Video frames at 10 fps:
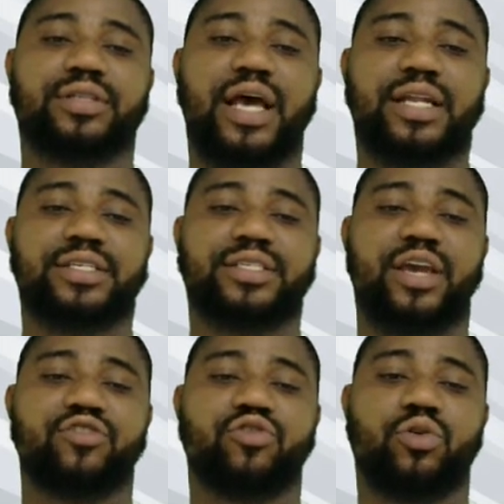They are the
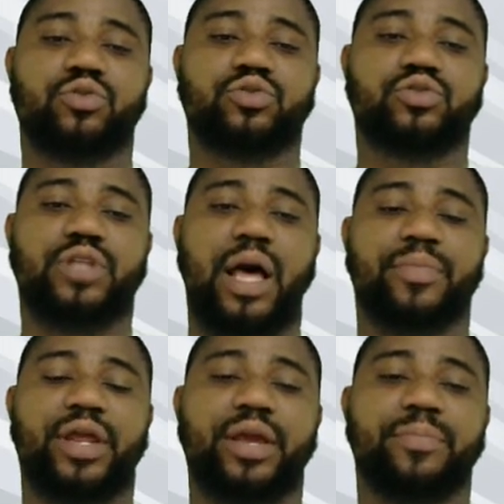centrals
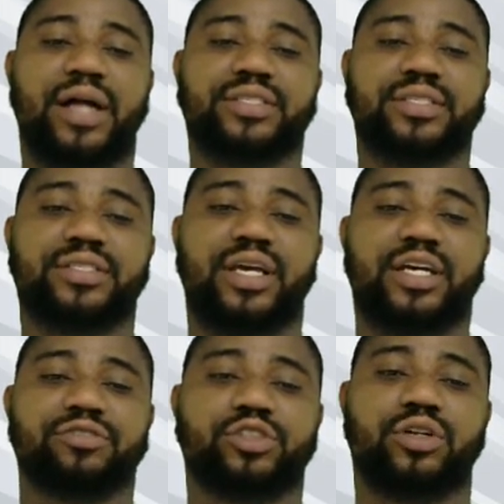that play part in
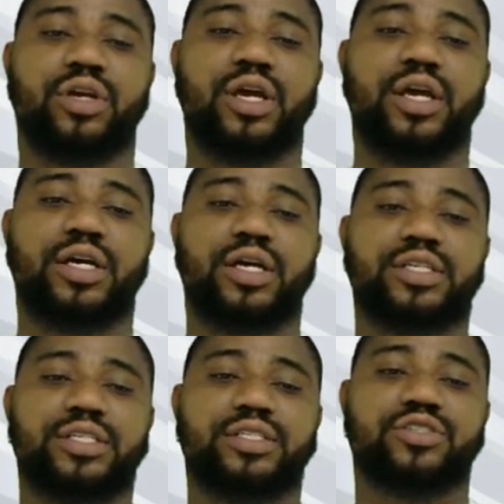cell division.
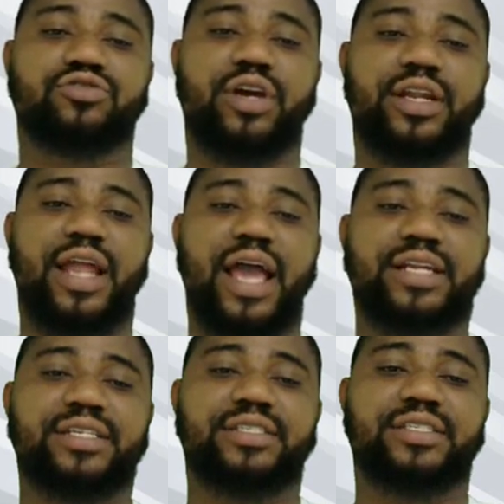This thread
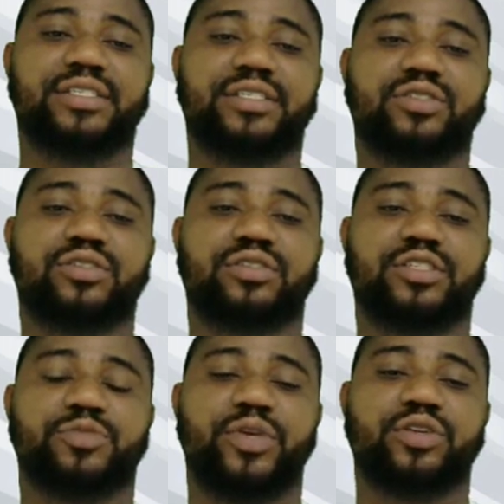like this thing is
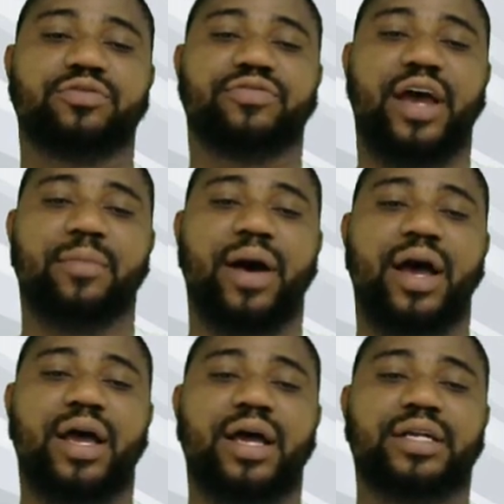the spindle fiber.
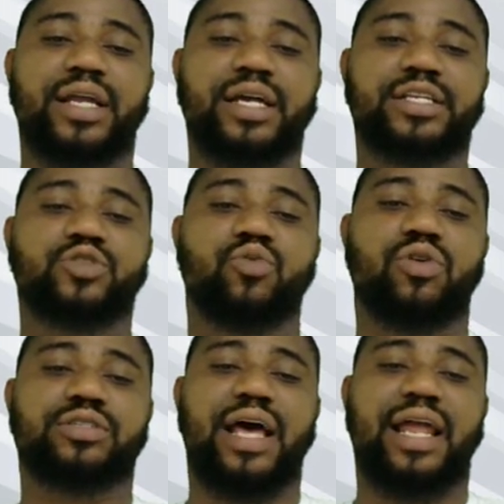Then these
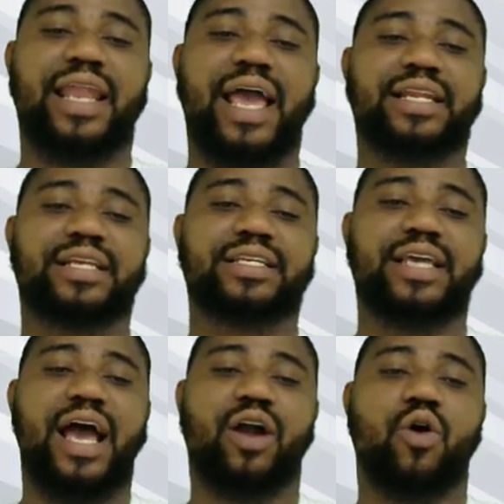ones that are lining
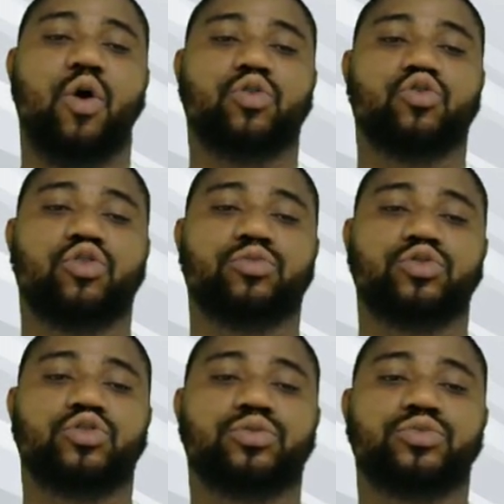here are called
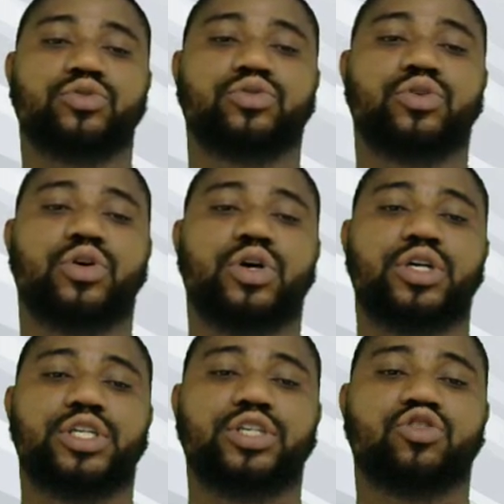chromosomes.
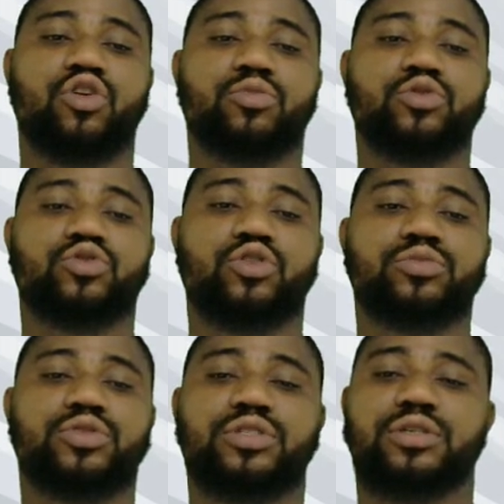These
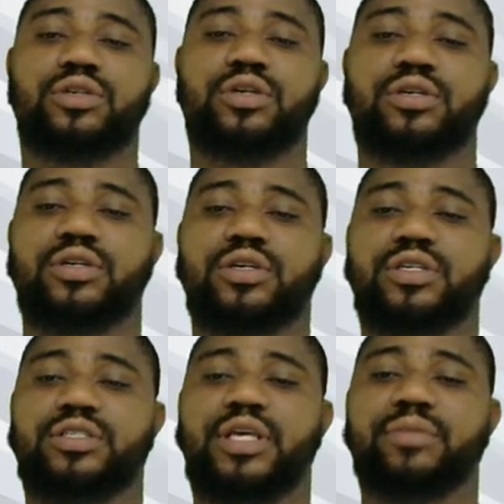chromosomes
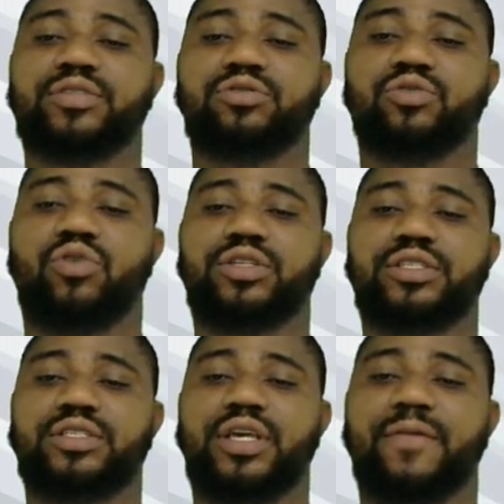is the same thing as what
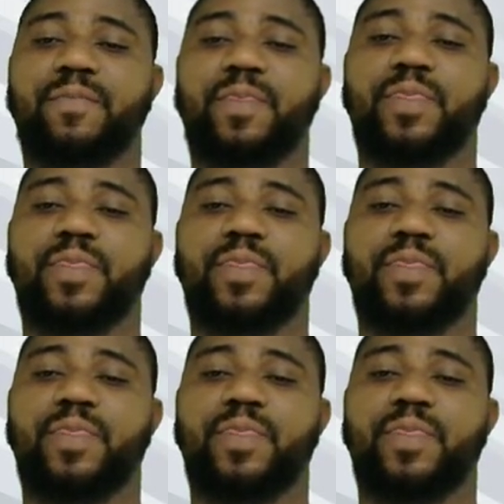is here.